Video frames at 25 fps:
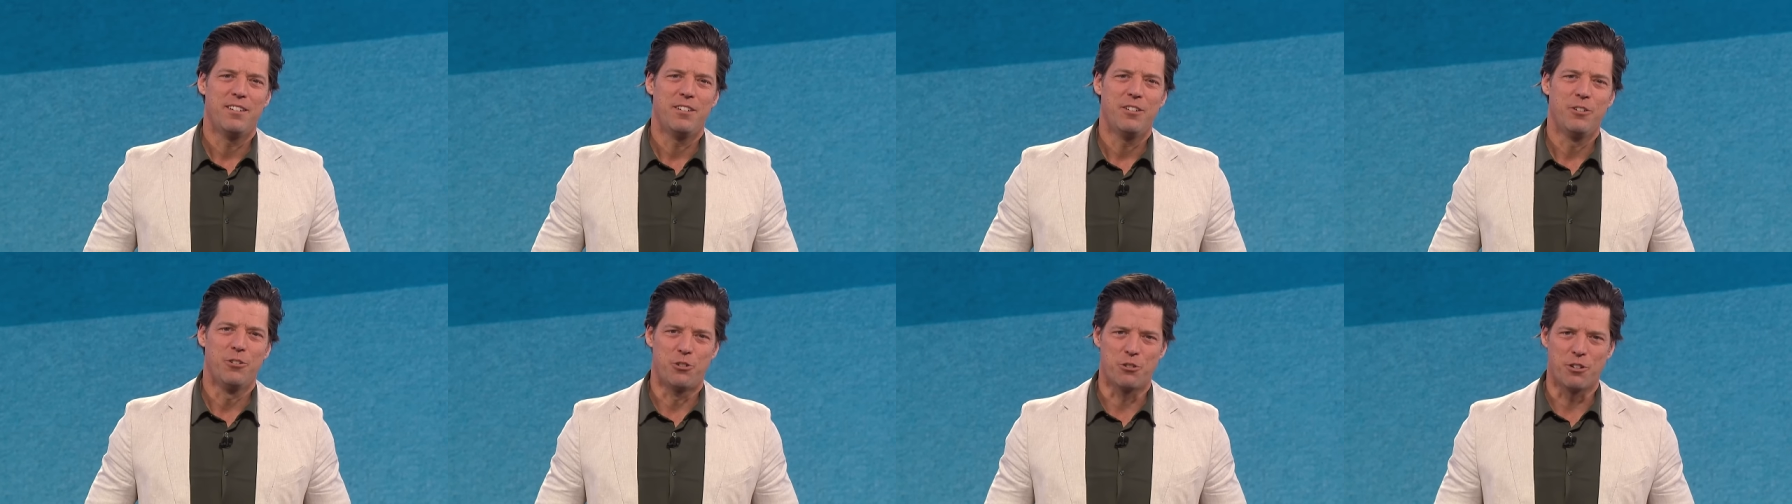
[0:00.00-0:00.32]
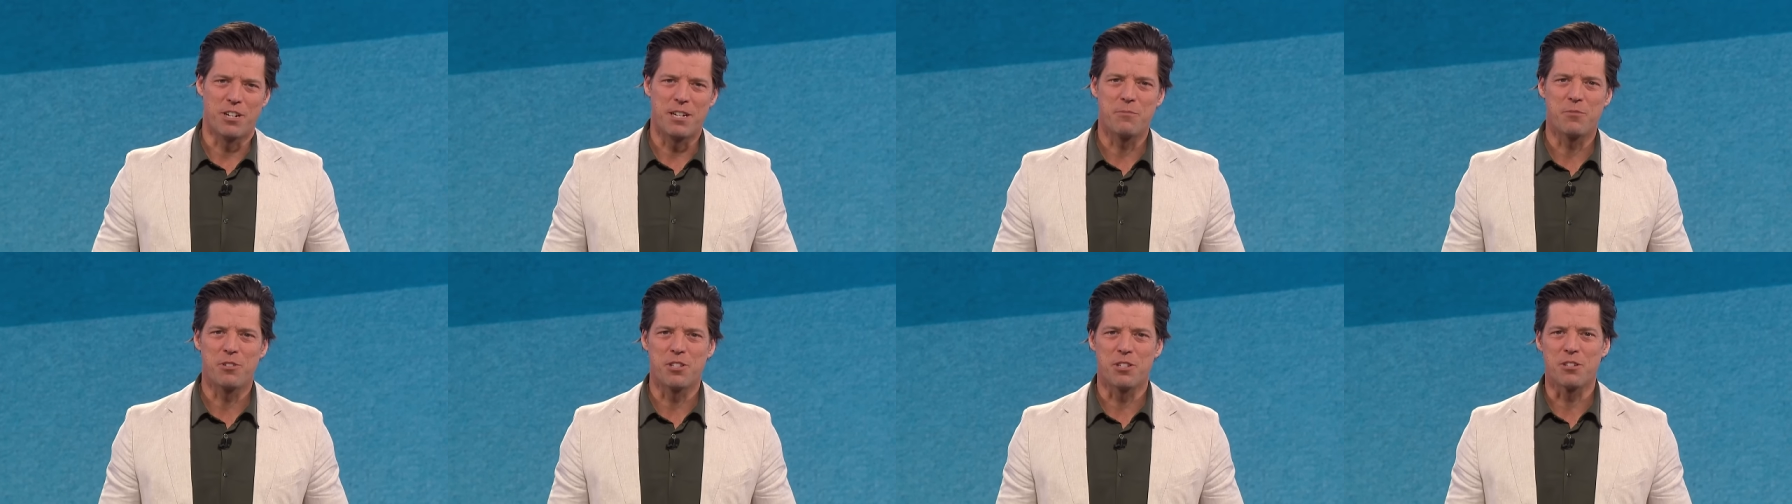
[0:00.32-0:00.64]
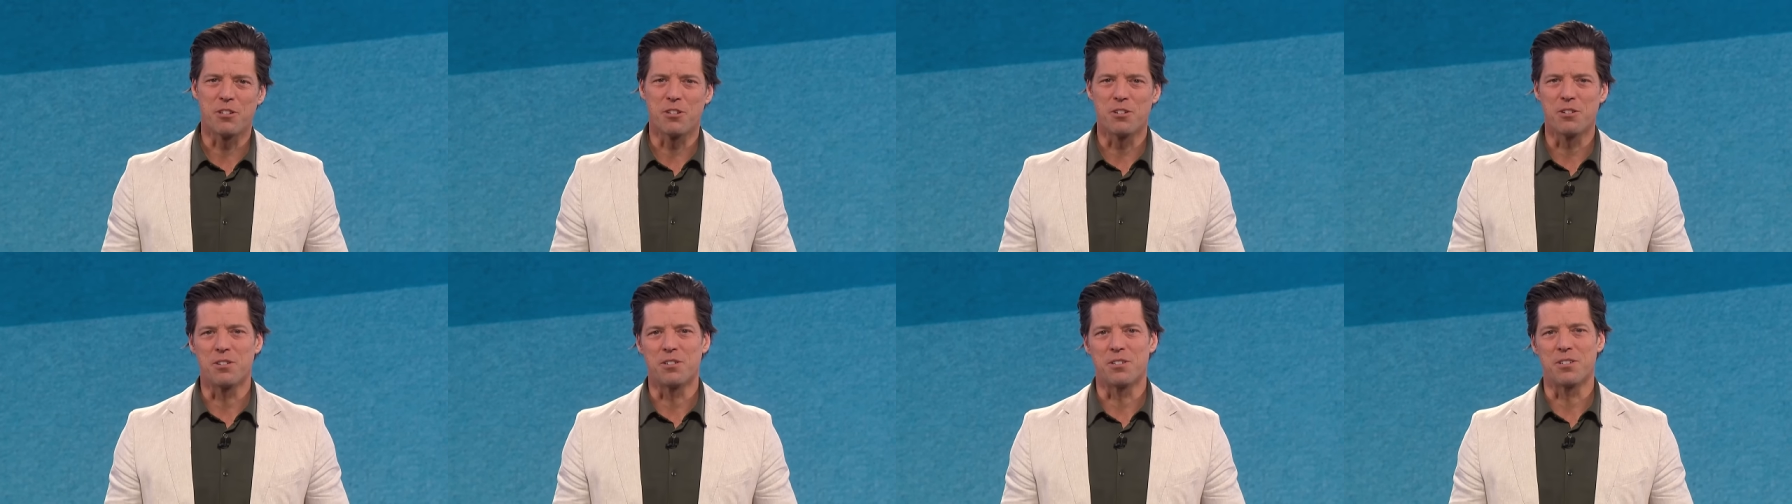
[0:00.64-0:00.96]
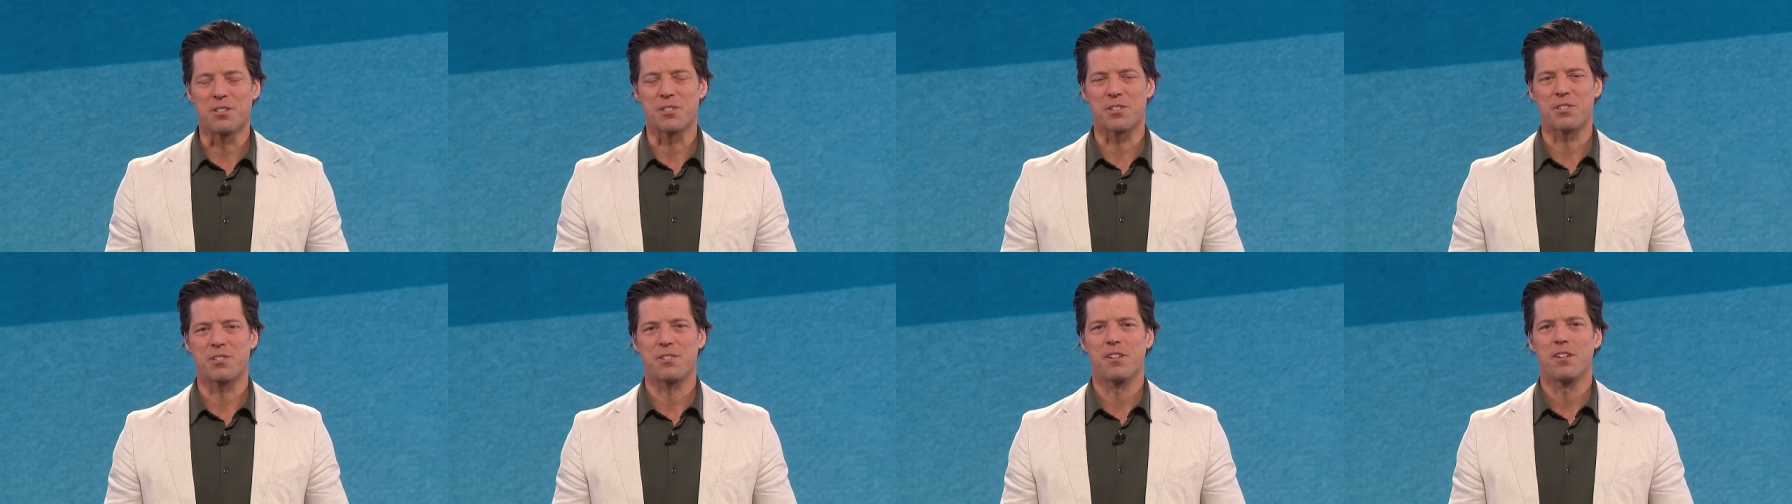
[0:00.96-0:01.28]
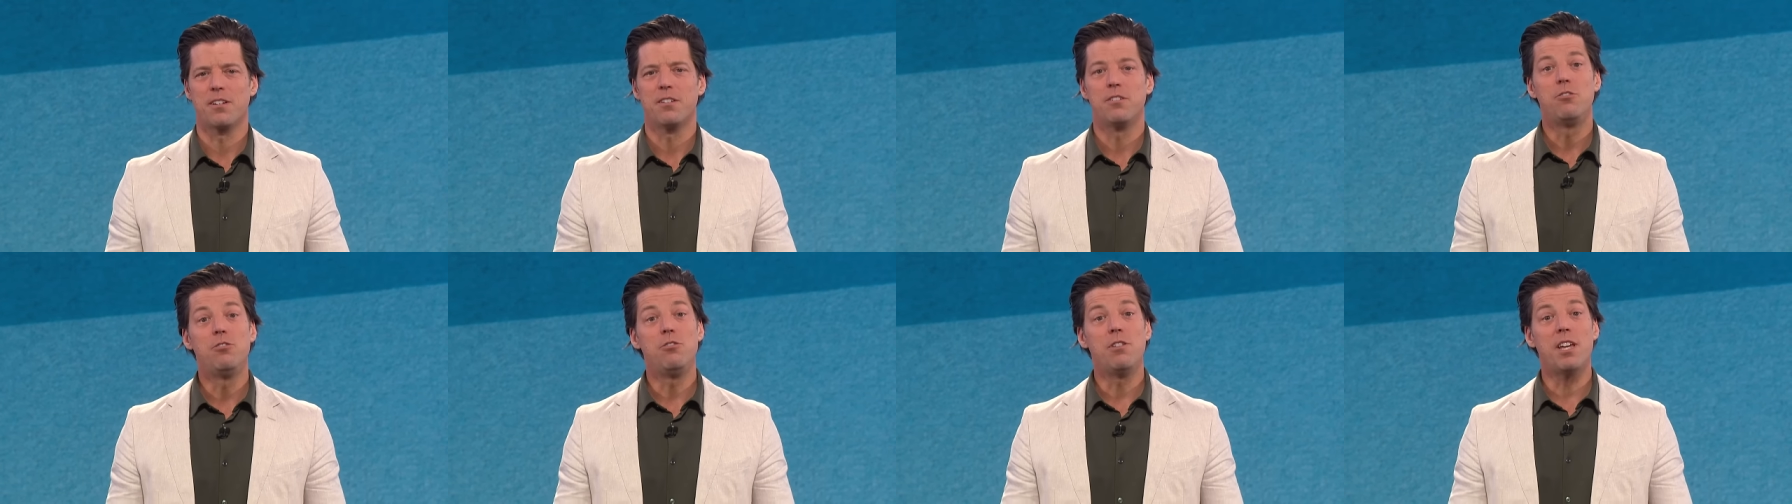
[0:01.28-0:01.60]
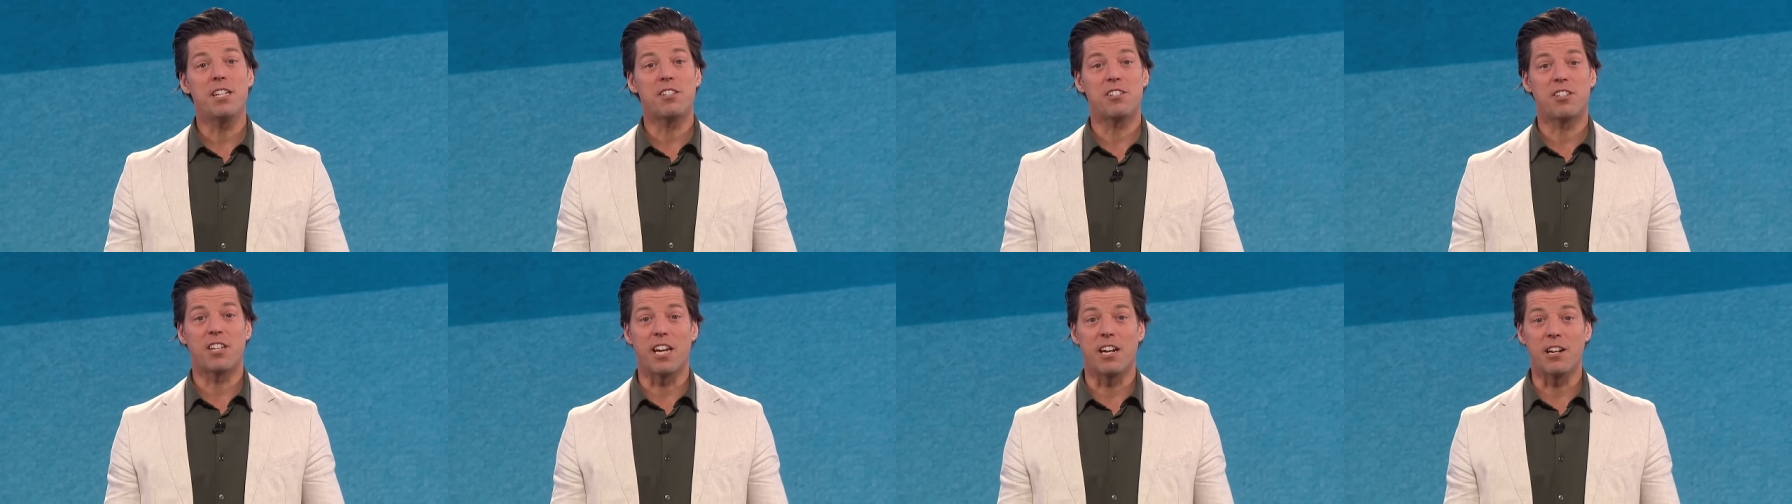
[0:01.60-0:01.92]
your dreams and goals. Do
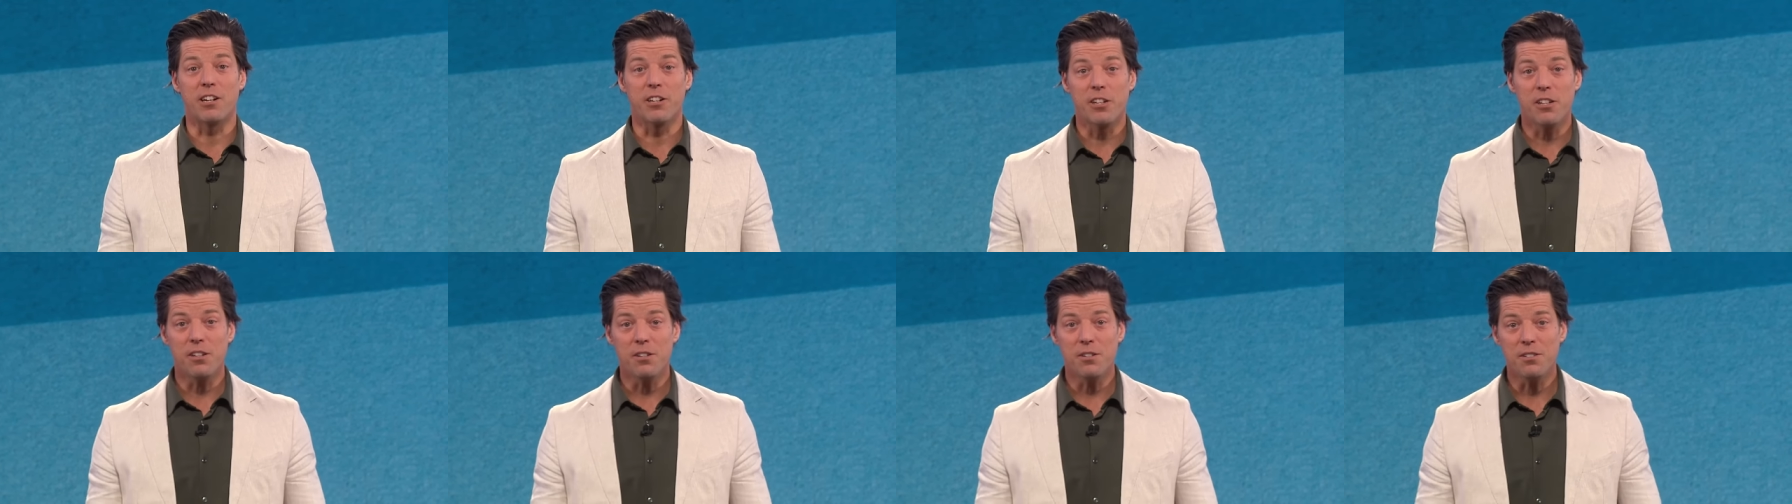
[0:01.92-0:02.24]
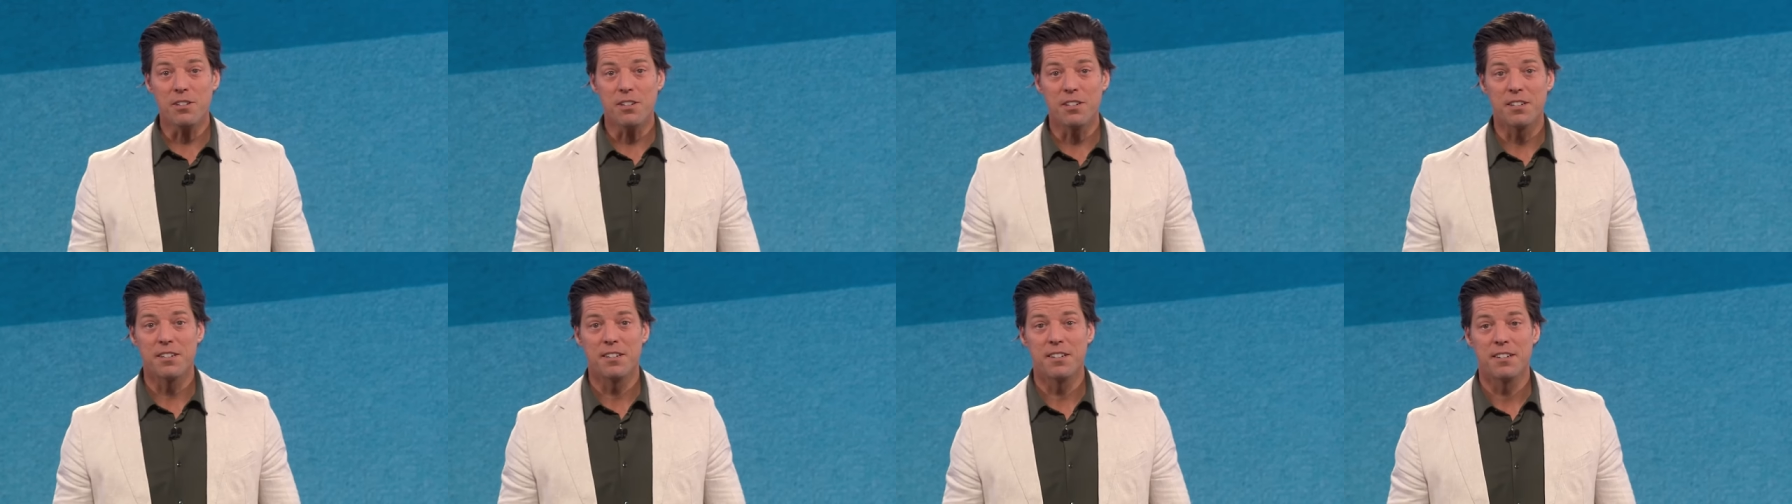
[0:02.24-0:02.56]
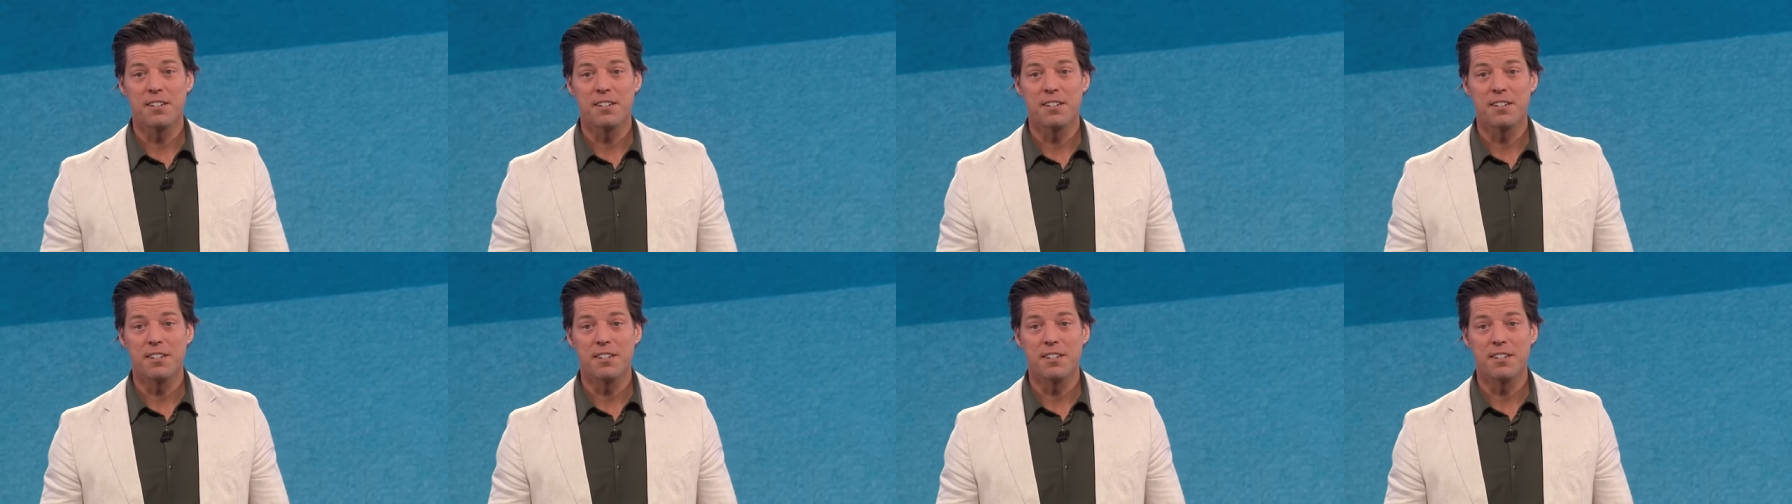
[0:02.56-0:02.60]
they scare you?"